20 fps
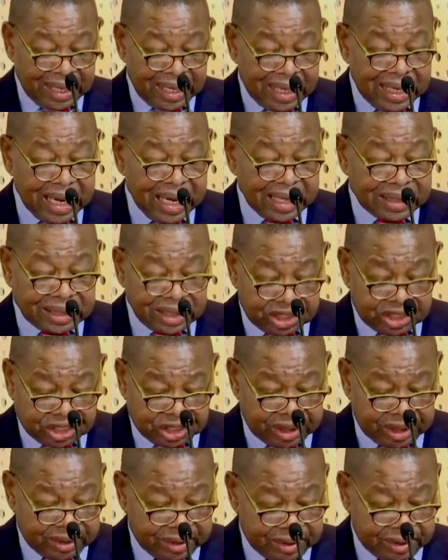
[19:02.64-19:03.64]
In
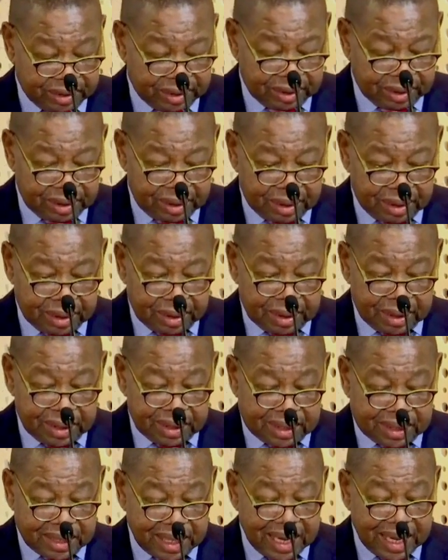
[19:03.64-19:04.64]
addition,
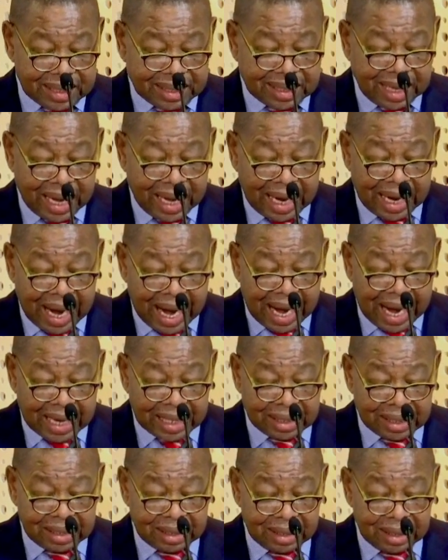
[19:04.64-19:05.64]

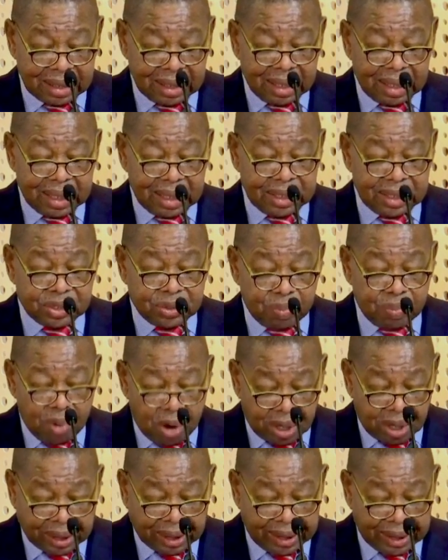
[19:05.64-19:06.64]
CSIR is
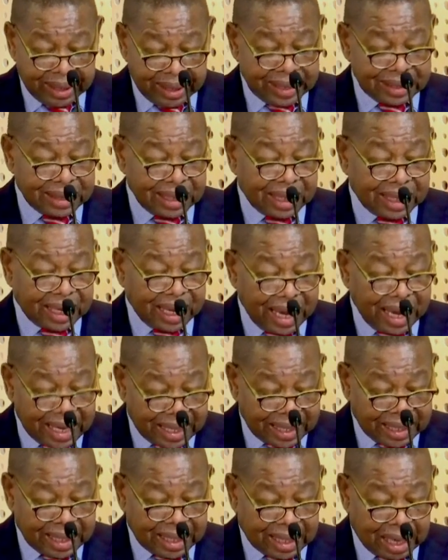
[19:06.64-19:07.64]
modeling the
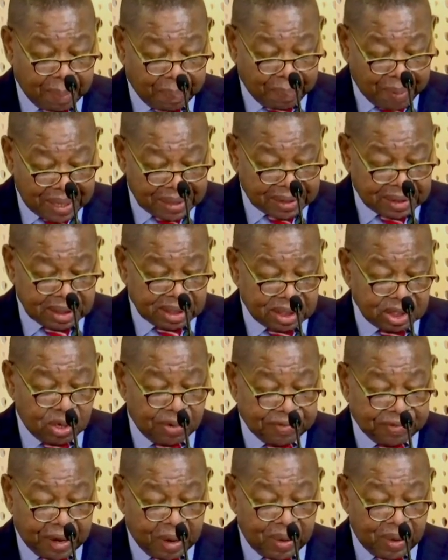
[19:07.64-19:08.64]
carrying capacity
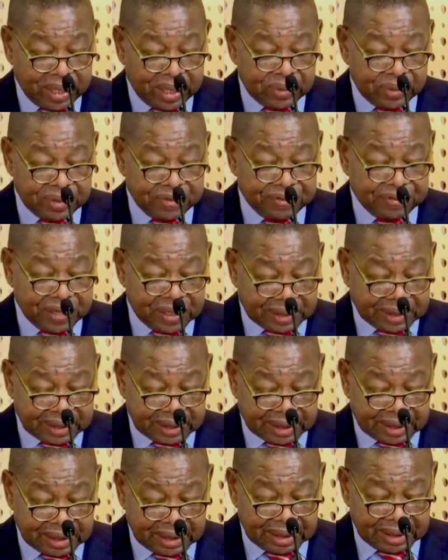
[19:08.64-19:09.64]
of our
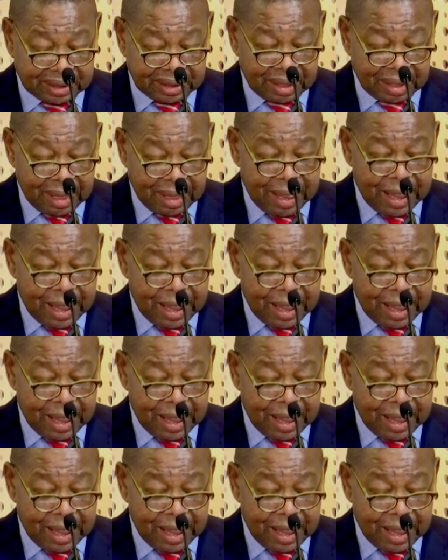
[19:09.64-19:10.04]
universities